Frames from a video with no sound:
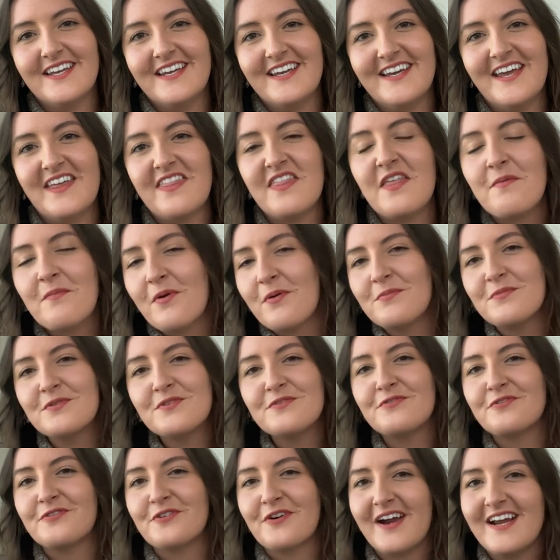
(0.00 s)
In their moment
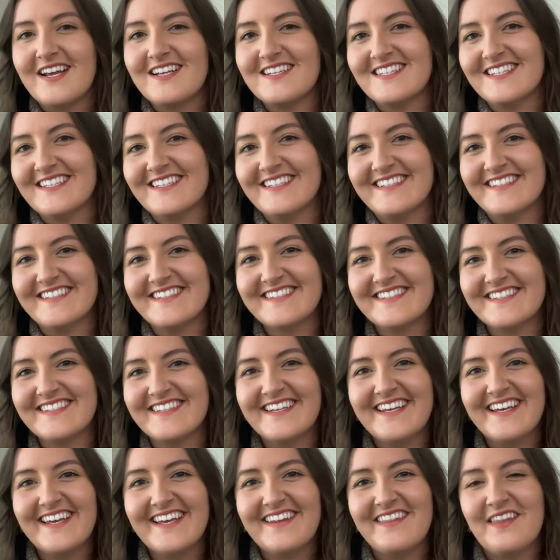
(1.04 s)
of craziness,
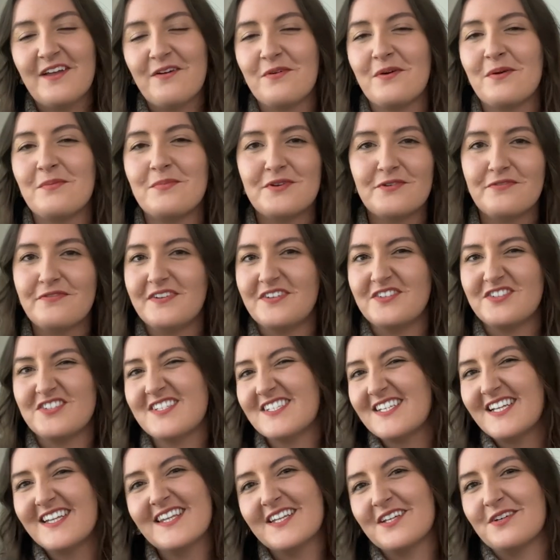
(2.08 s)
they were able to feel
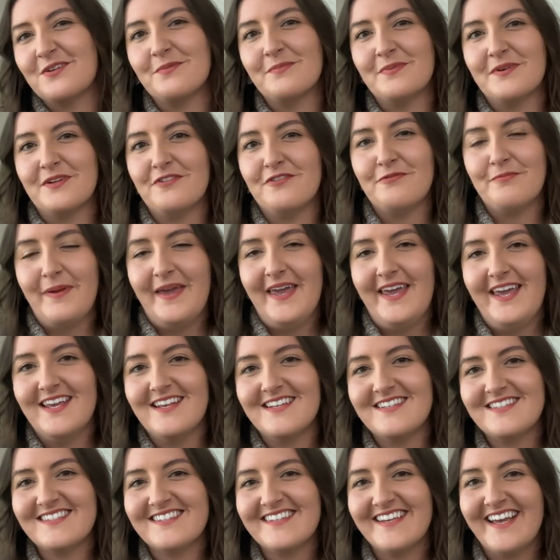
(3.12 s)
just a little bit of
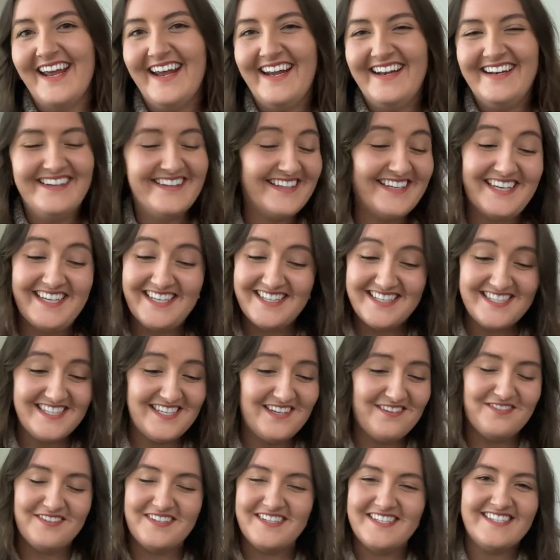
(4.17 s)
peace. And the kids
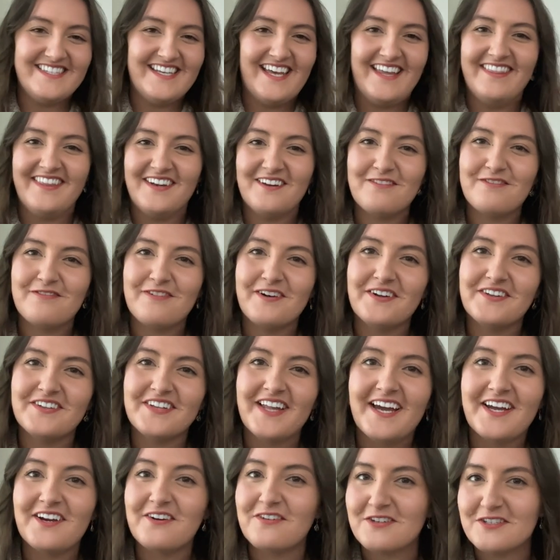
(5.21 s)
even said that it felt
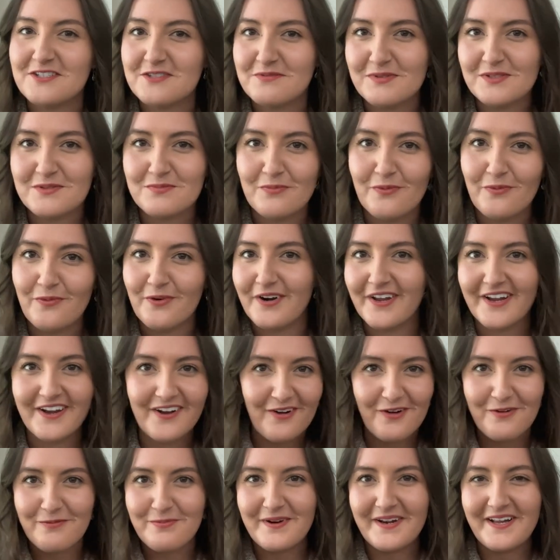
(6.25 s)
like Christmas morning
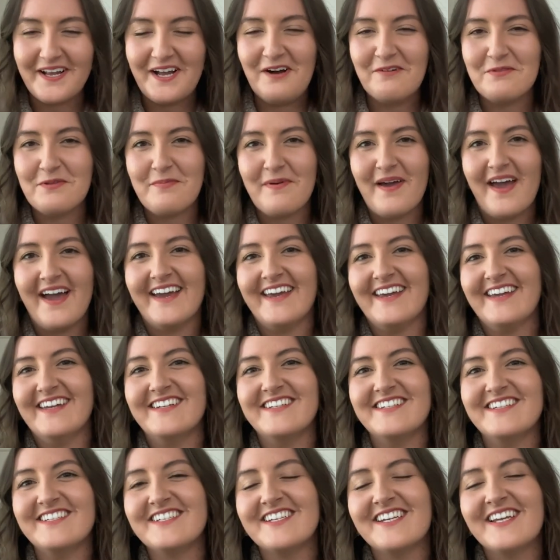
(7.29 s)
opening up the
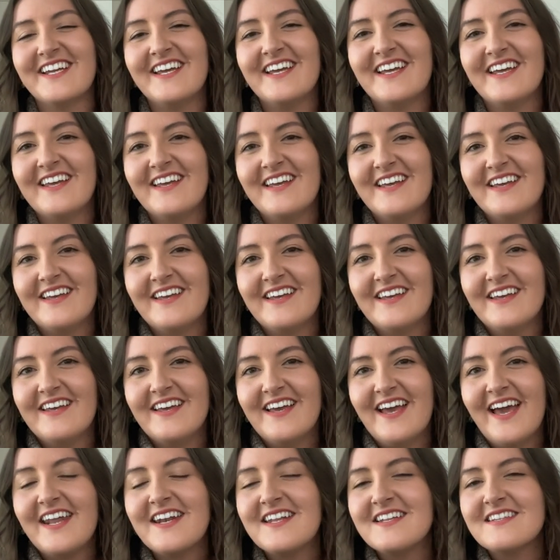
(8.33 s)
package.
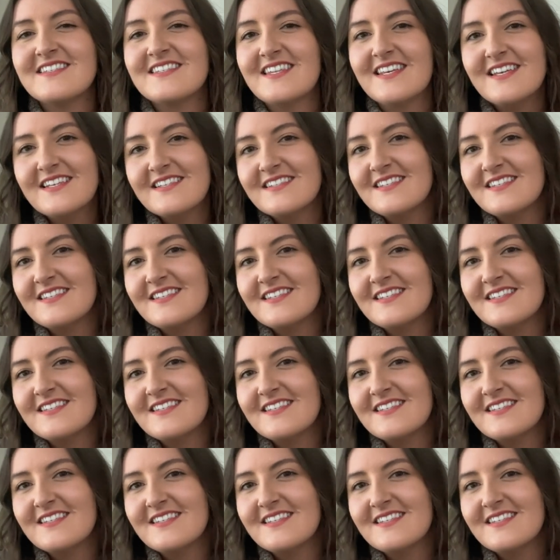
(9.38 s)
And it's these